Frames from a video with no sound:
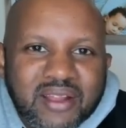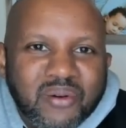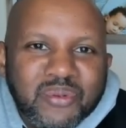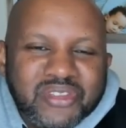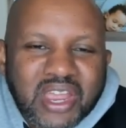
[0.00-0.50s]

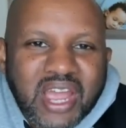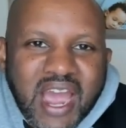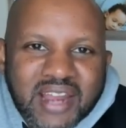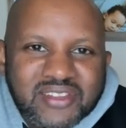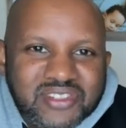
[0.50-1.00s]
almost like a
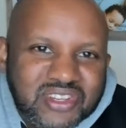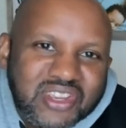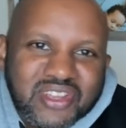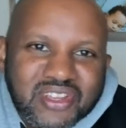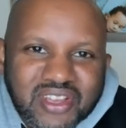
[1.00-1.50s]
hide and seek,
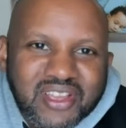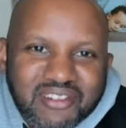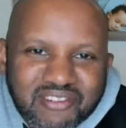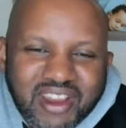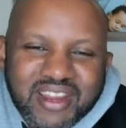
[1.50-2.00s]

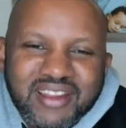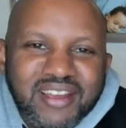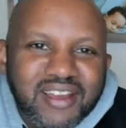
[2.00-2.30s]
right?